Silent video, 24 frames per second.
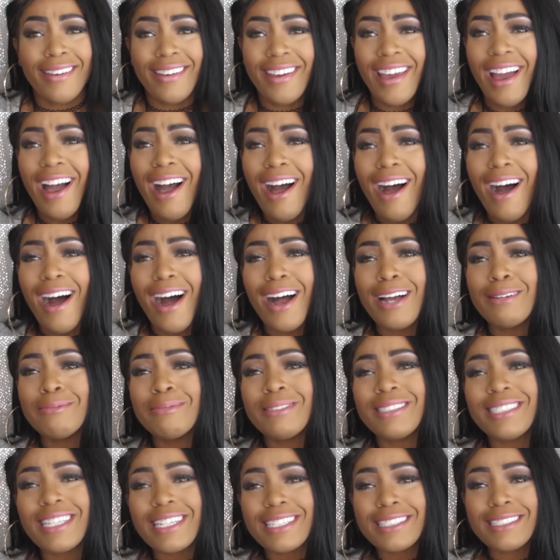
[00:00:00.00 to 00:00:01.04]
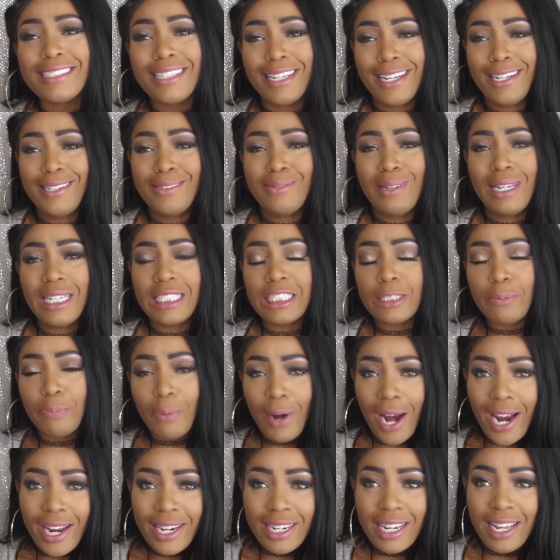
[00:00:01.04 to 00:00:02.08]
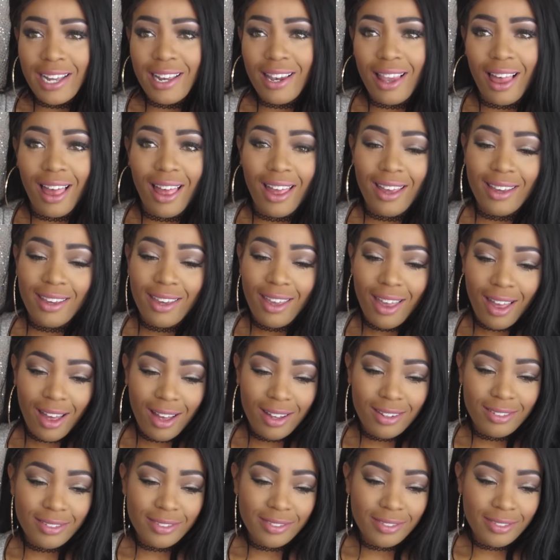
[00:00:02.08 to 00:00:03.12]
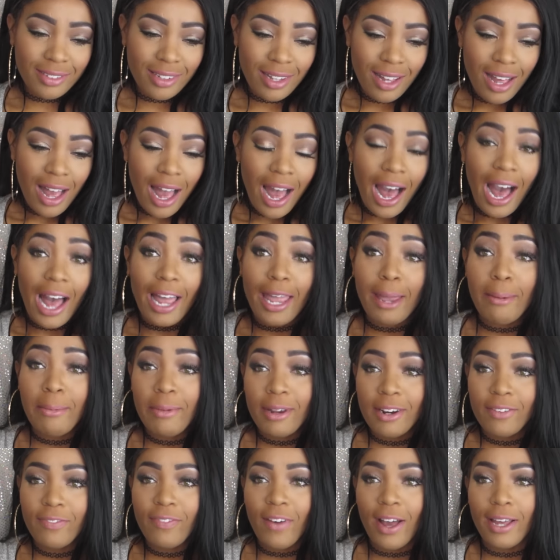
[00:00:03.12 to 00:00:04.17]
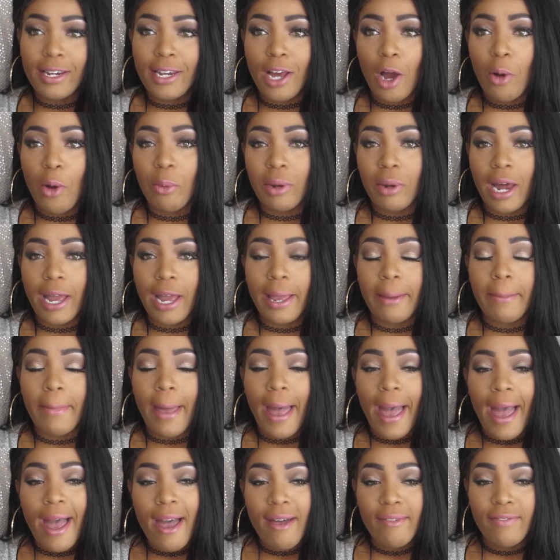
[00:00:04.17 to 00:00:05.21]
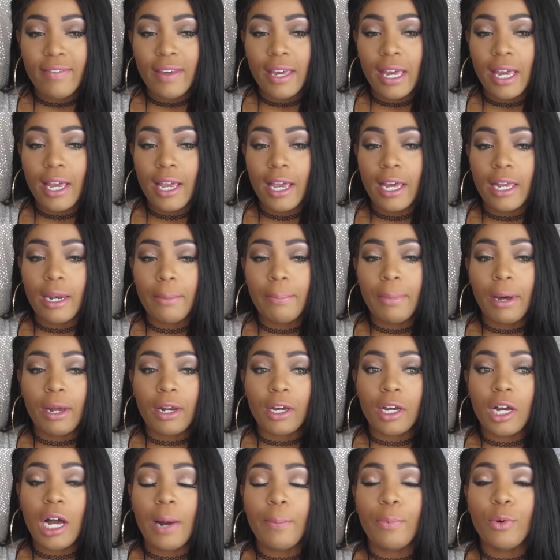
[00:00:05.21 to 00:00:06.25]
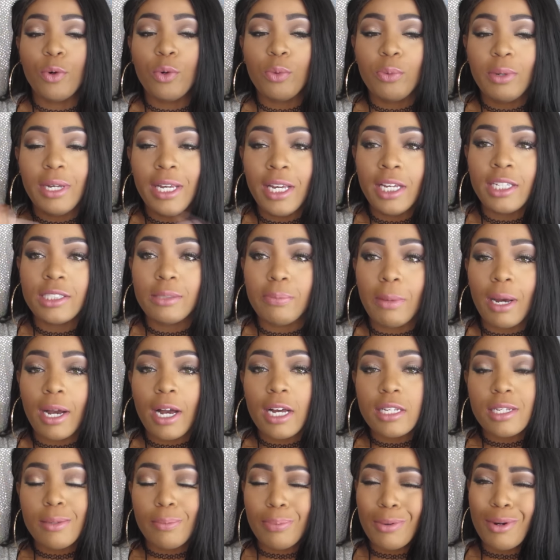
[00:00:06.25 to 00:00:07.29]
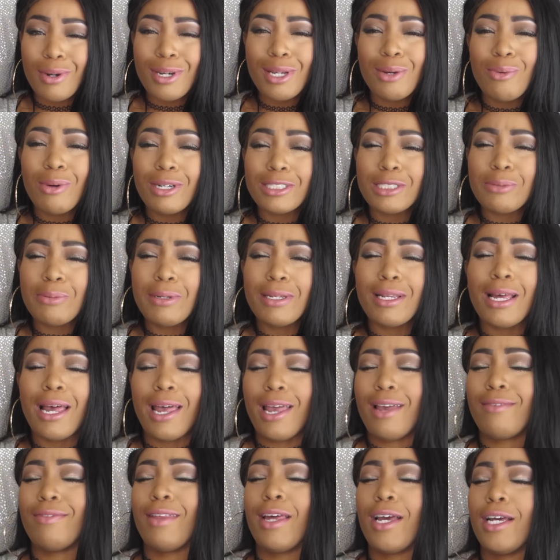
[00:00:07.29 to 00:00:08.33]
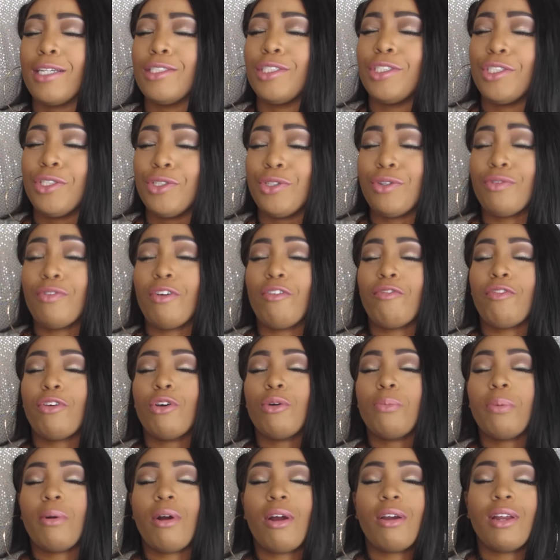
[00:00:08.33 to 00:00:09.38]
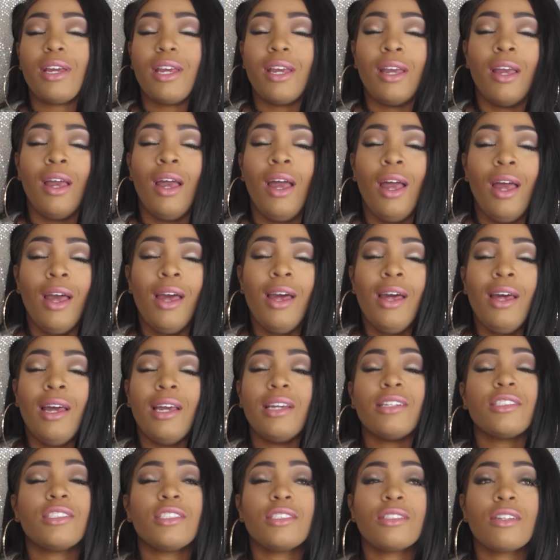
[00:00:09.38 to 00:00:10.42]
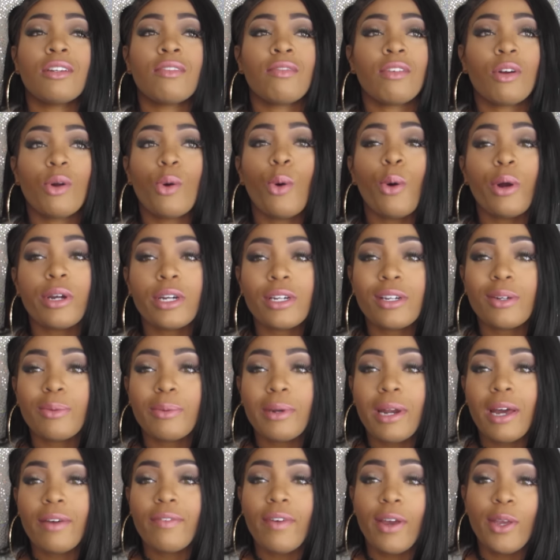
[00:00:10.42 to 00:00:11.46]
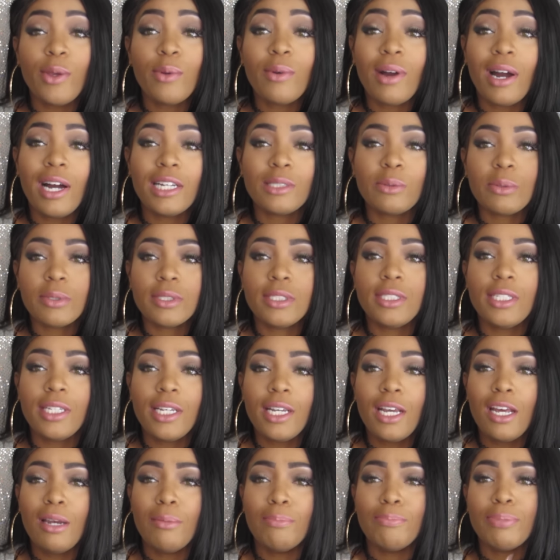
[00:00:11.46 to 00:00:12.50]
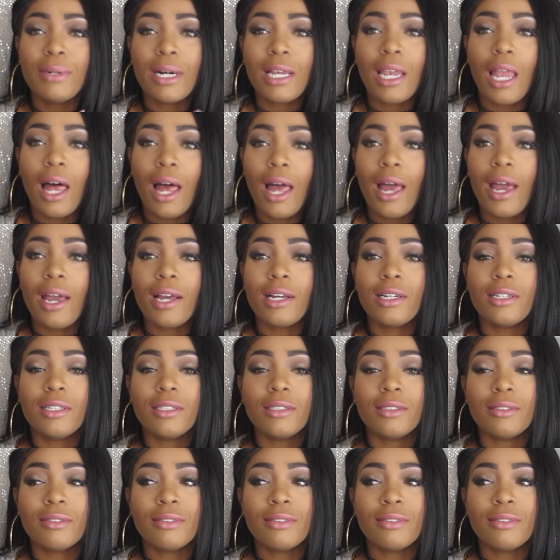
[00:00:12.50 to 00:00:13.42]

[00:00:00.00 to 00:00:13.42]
Yeah, I'm 16 weeks pregnant. Like, yeah. I am going to find out what I am having in about a couple weeks. My cousin Birdie wants me to have, like, a gender reveal party. And she's going to record it or whatever, and you guys will see it. But, like...